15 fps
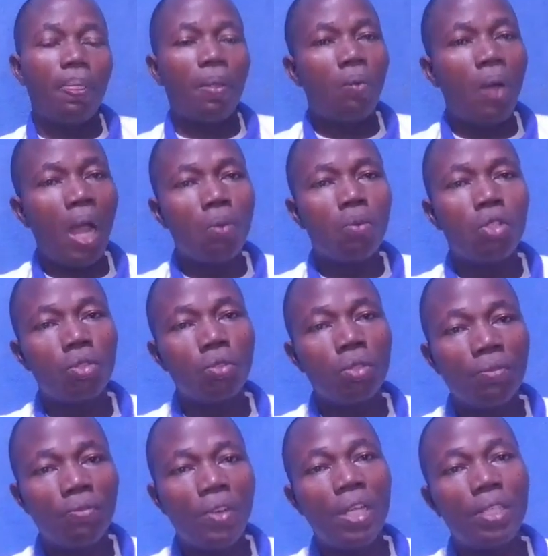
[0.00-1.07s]
why we should
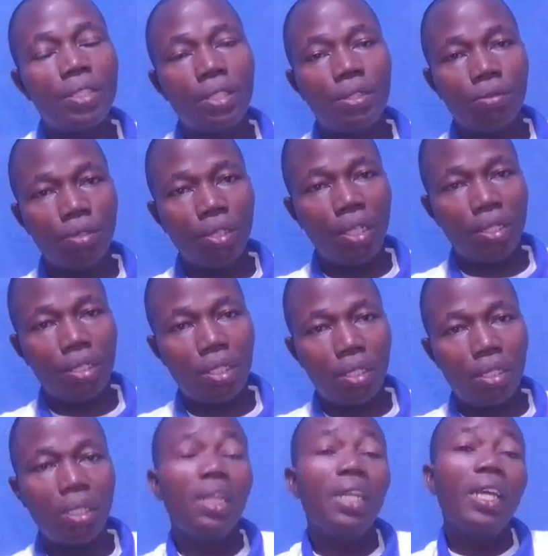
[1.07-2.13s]
invest in real
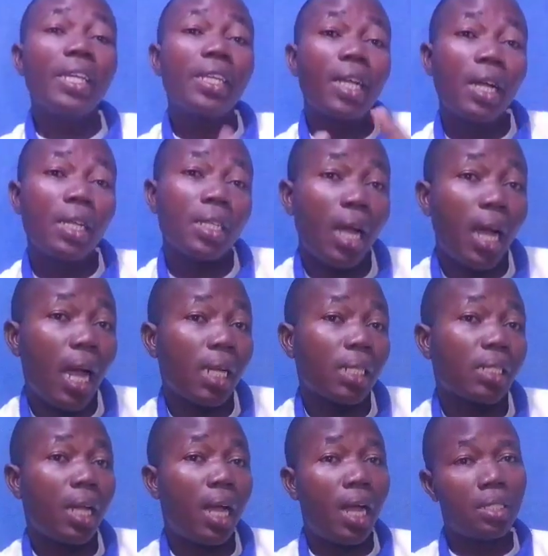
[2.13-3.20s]
estate. It can
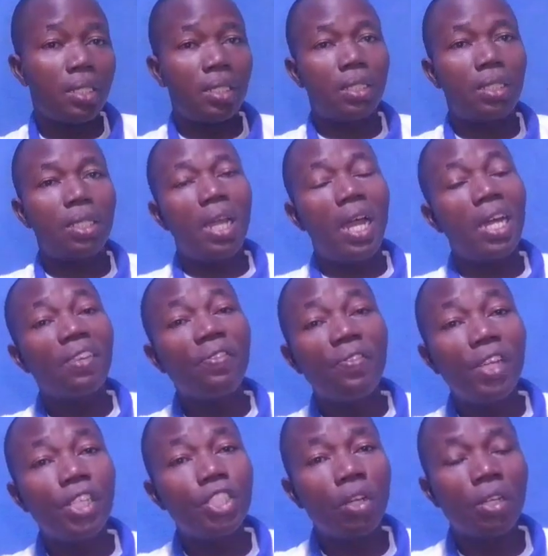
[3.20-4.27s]
act as an
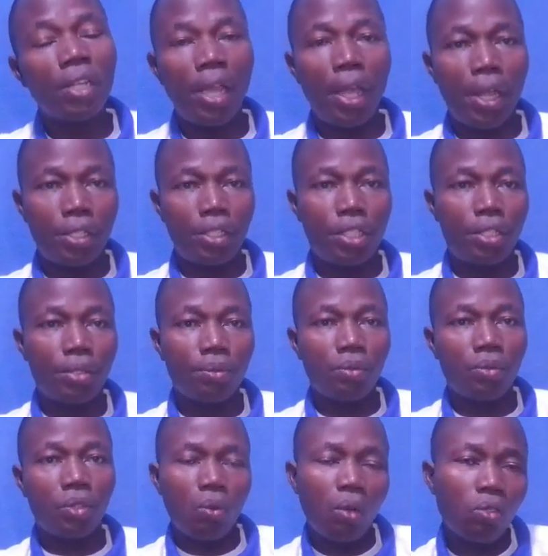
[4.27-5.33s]
inflation hedge.
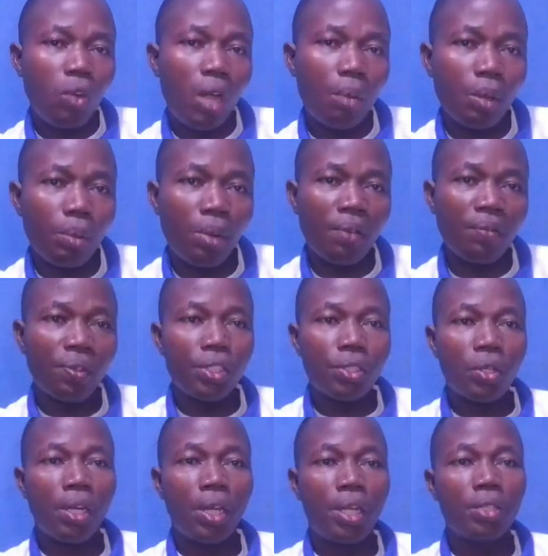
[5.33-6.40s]
What do I mean by
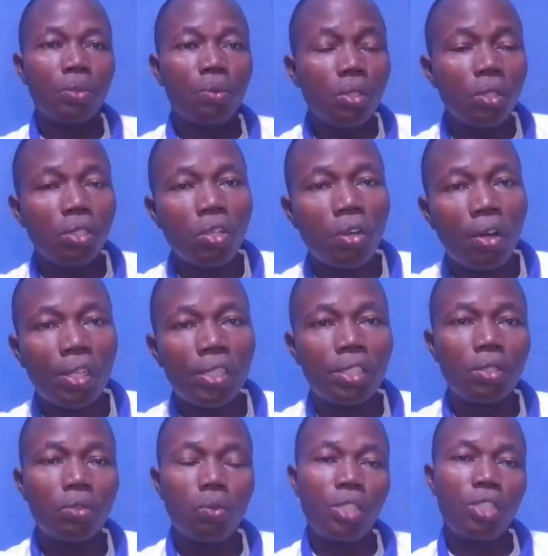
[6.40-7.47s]
inflation hedge? We know the current
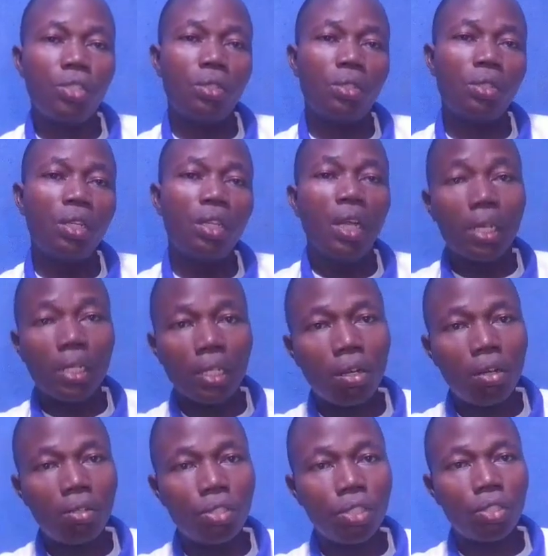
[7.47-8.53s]
situation in the
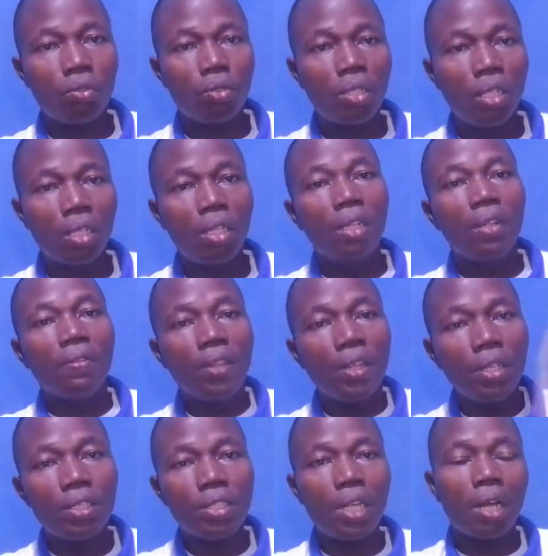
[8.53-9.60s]
country today.
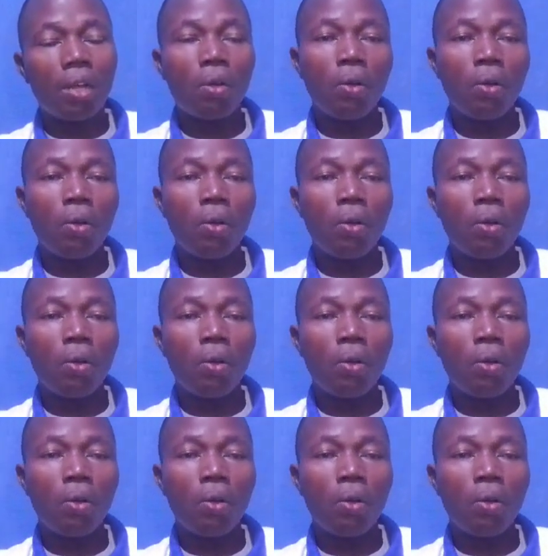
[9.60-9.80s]
Things are